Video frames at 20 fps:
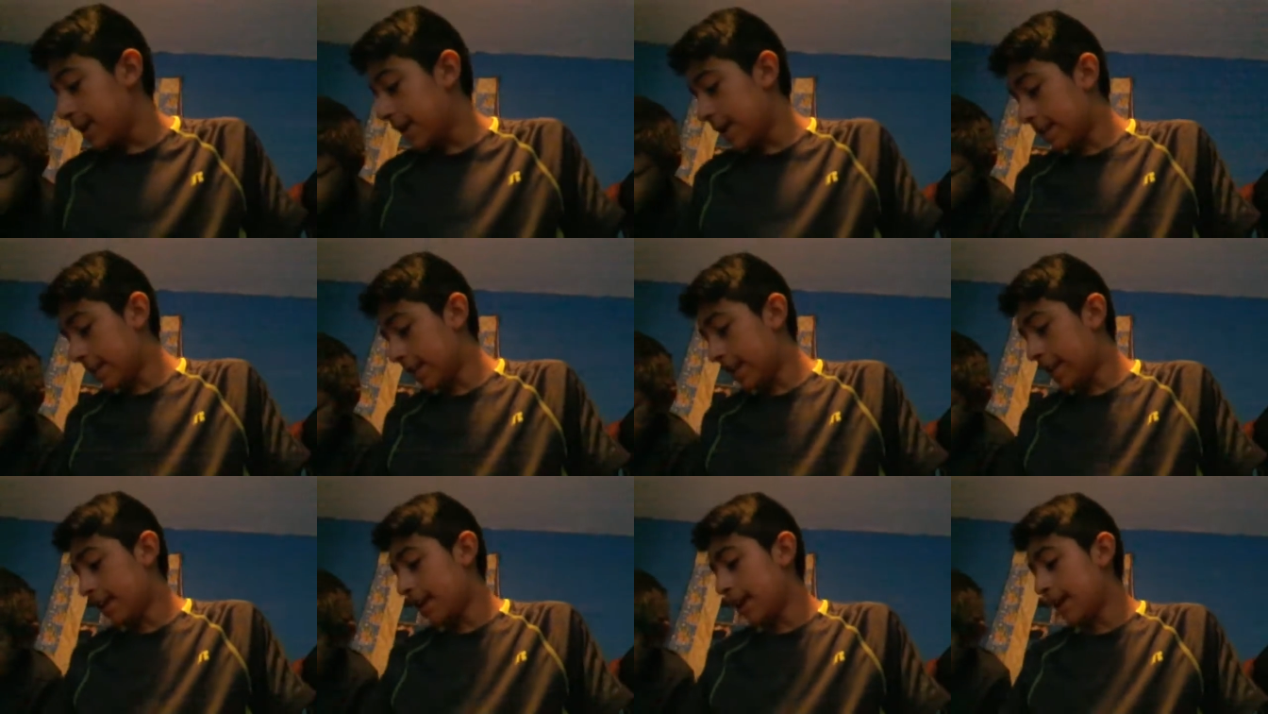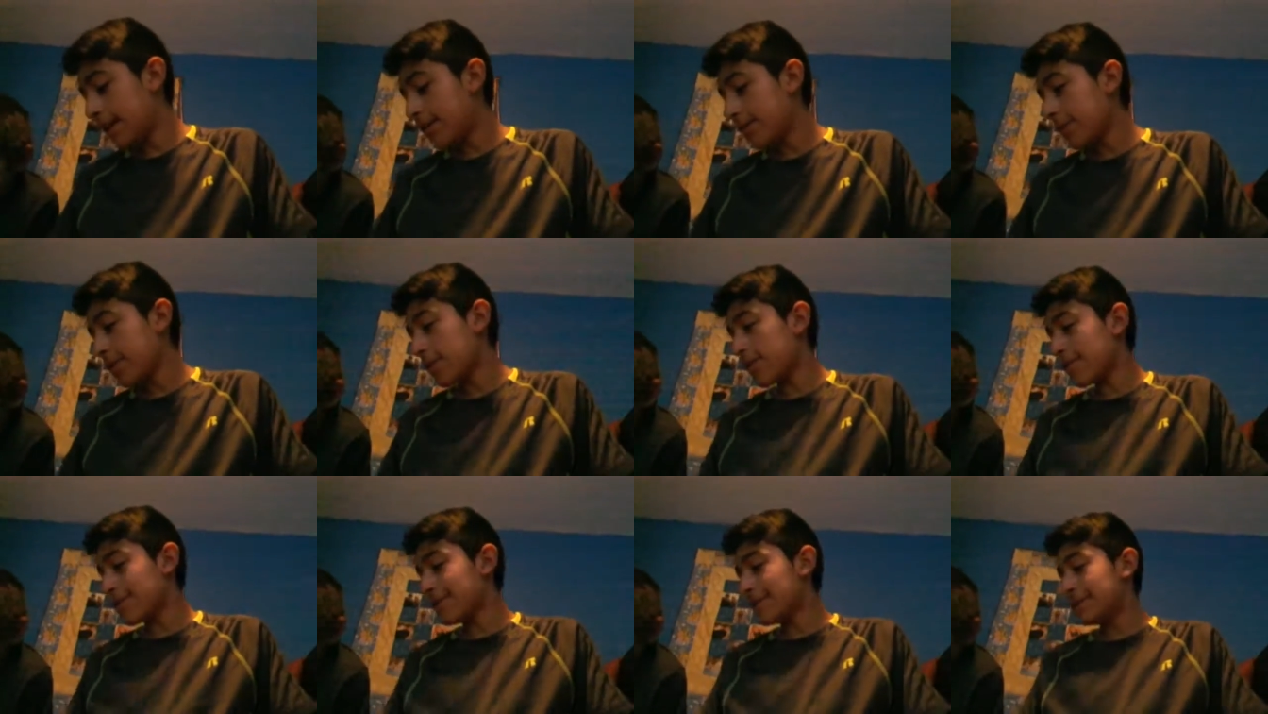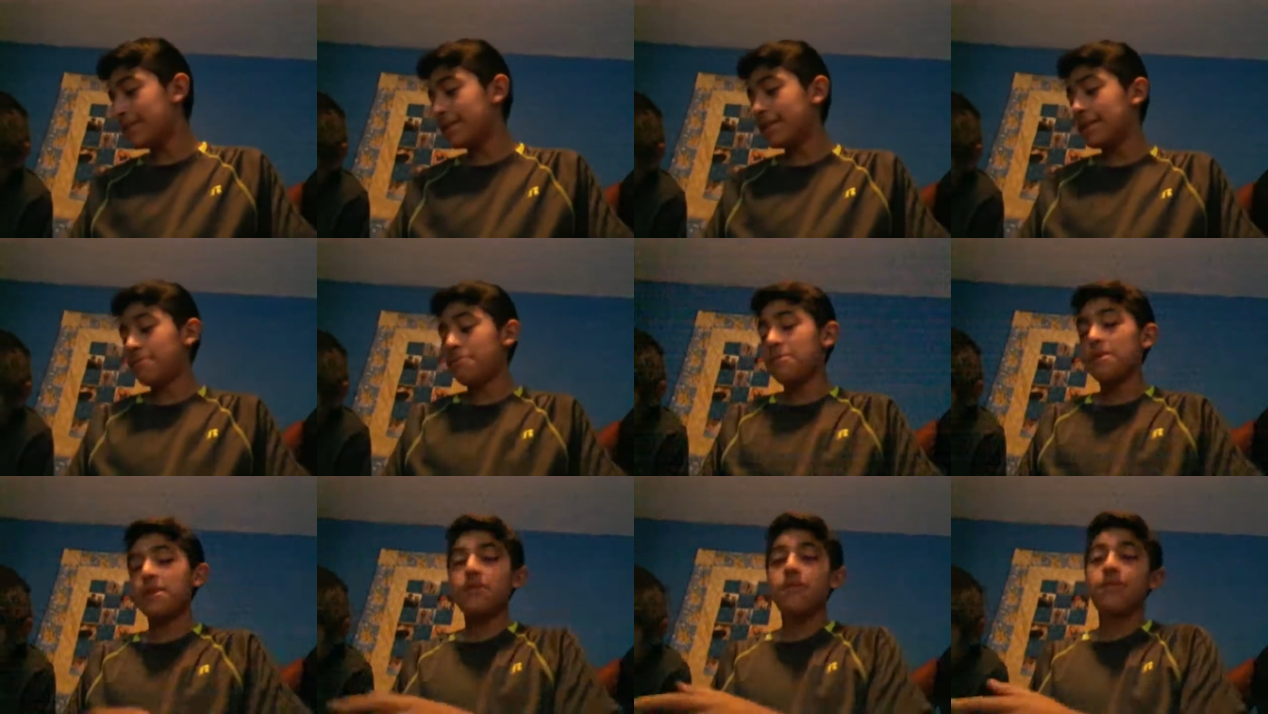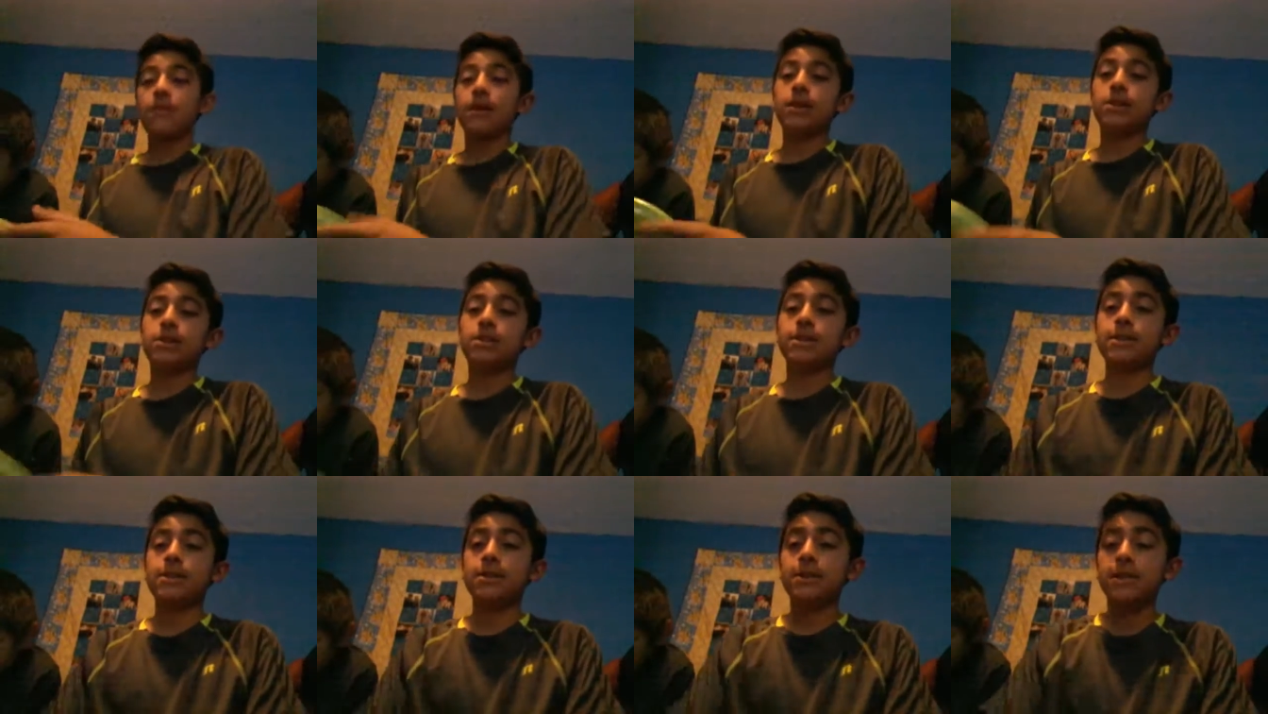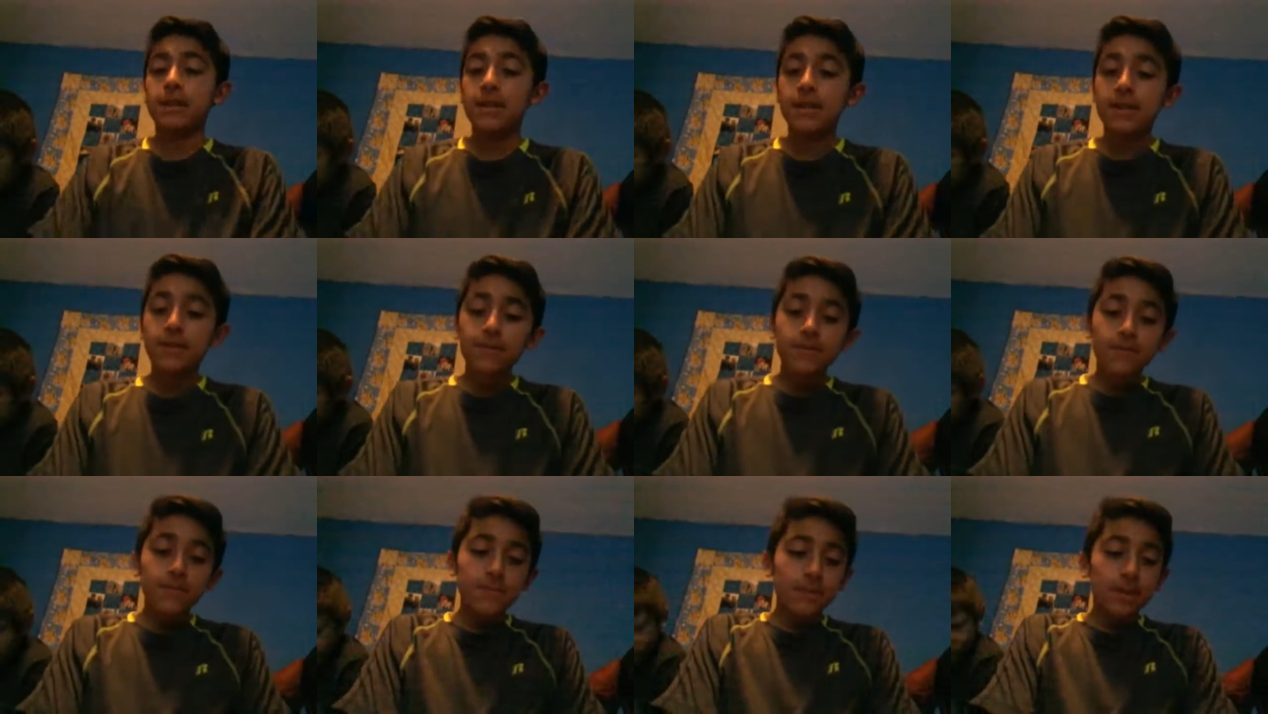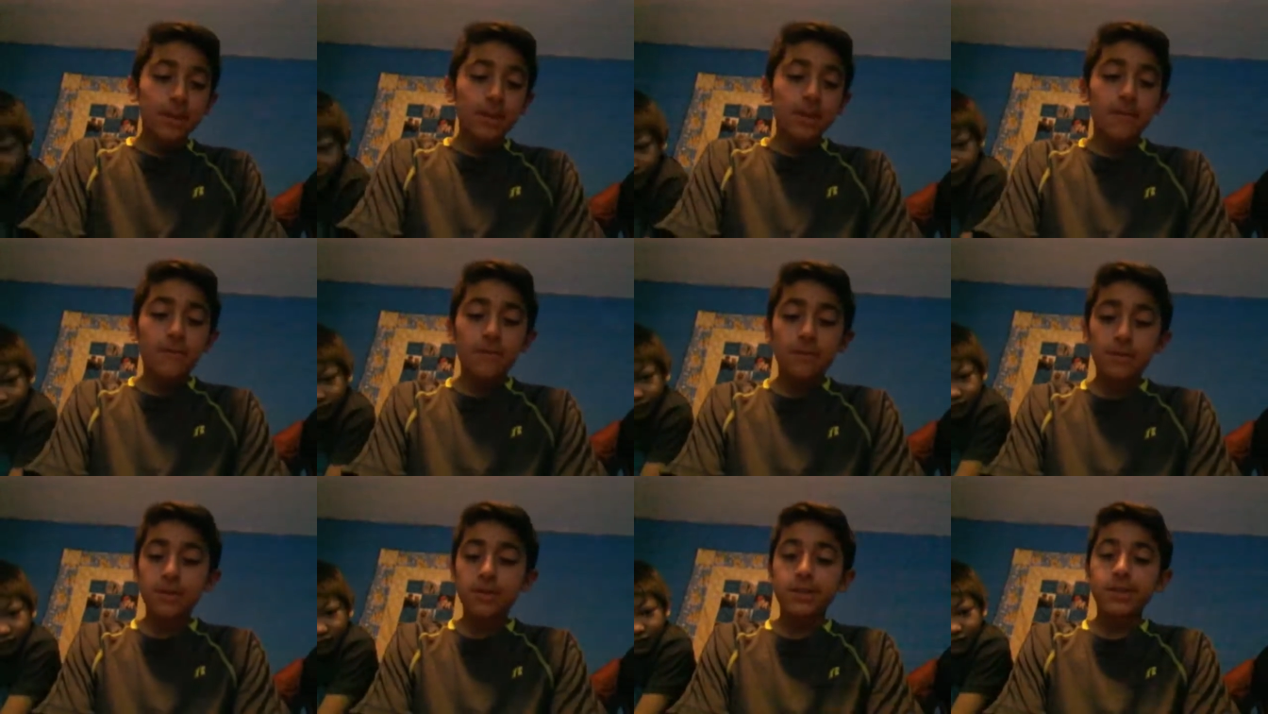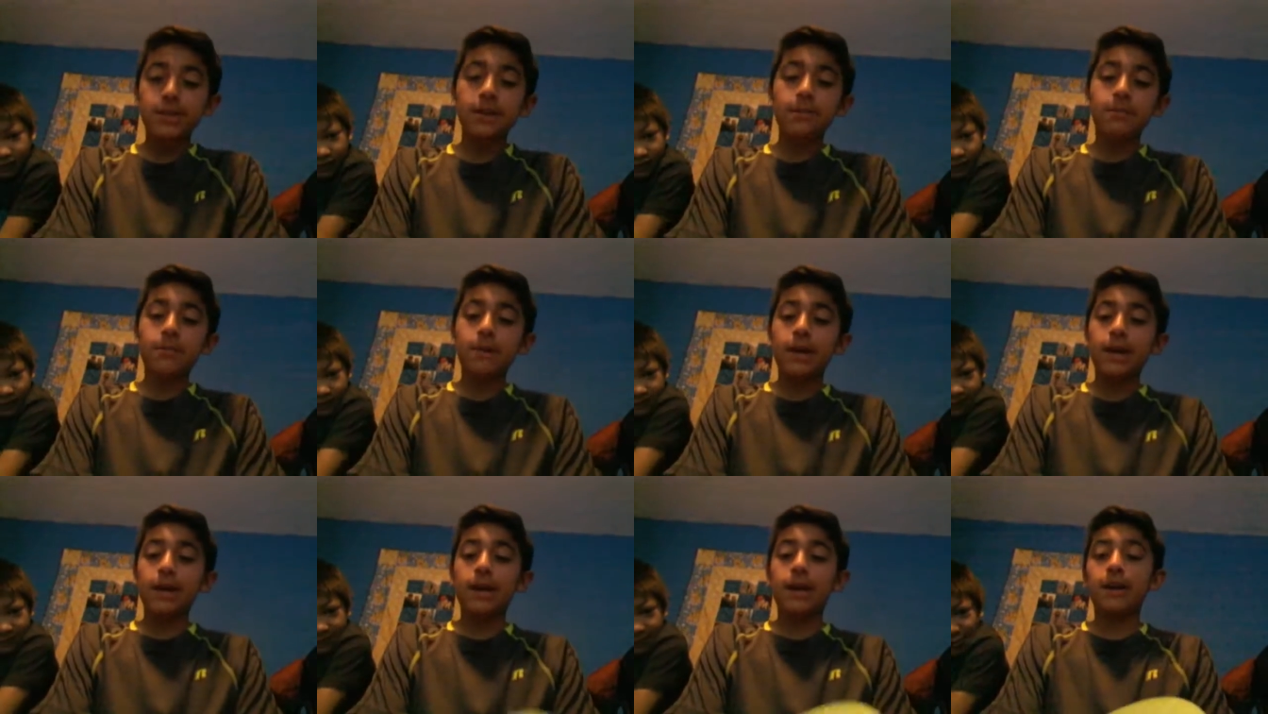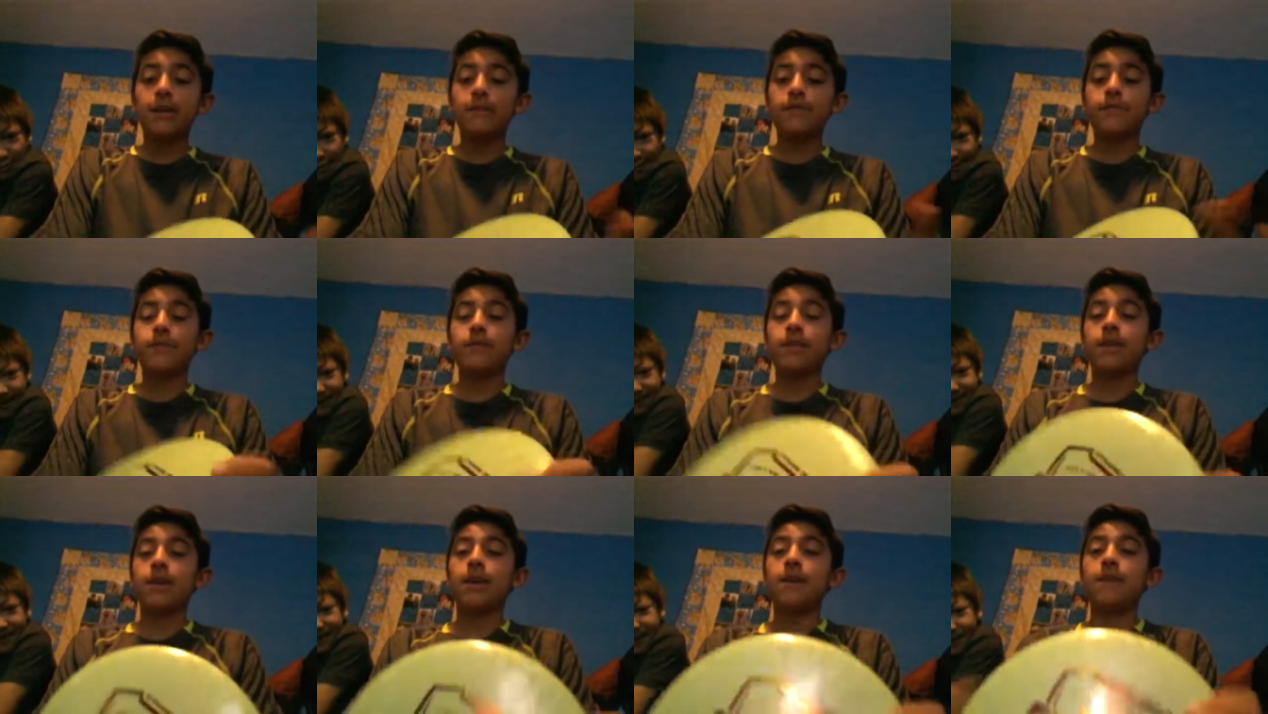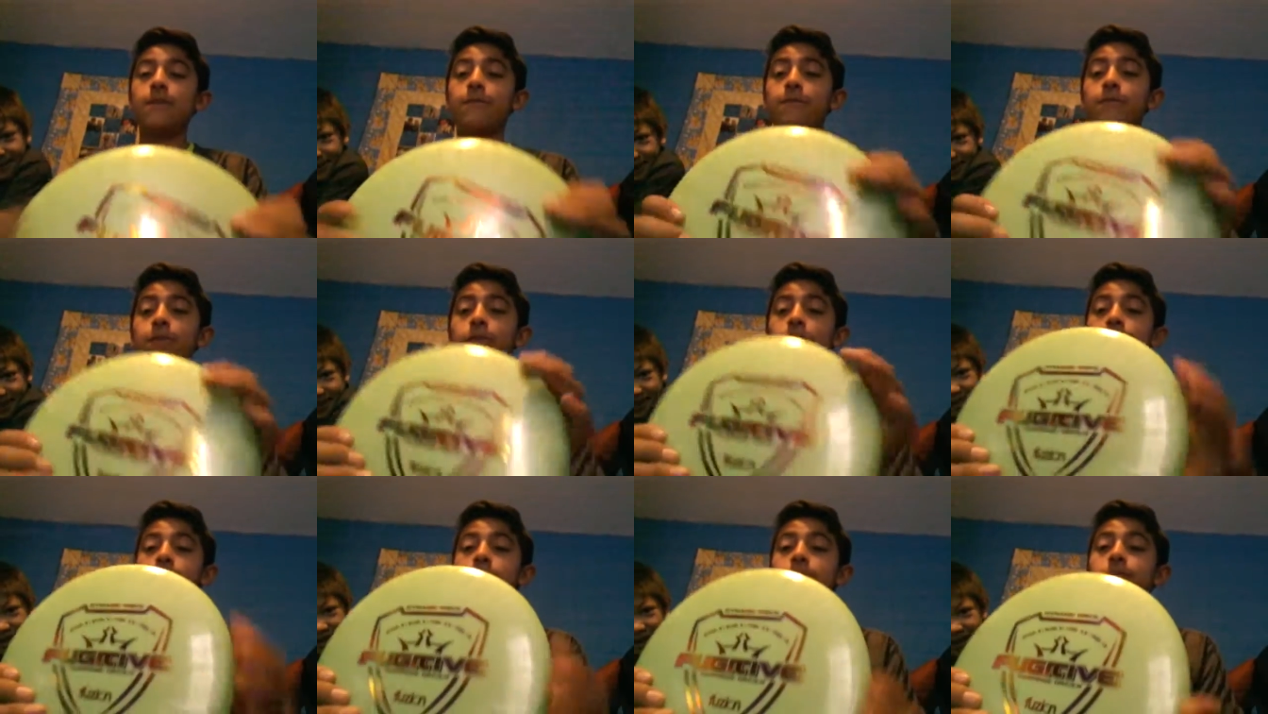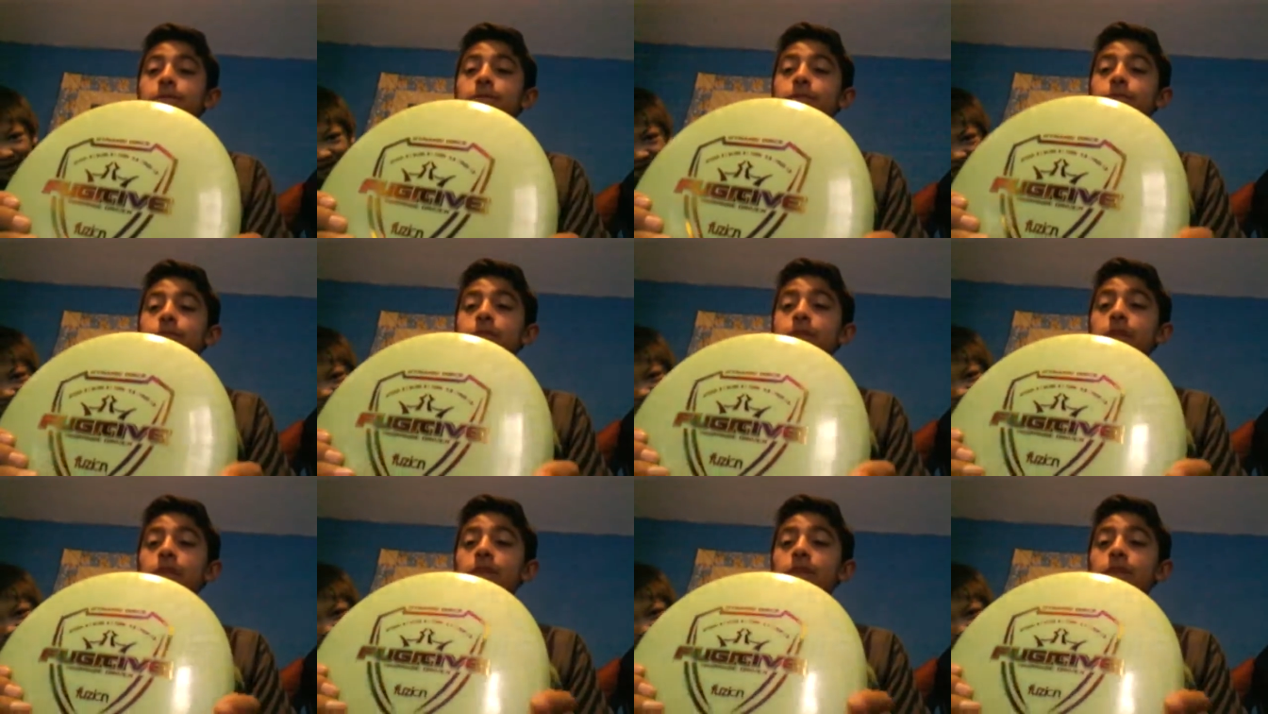And then now we're going to the mid ranges. First up, I have the Fugitive,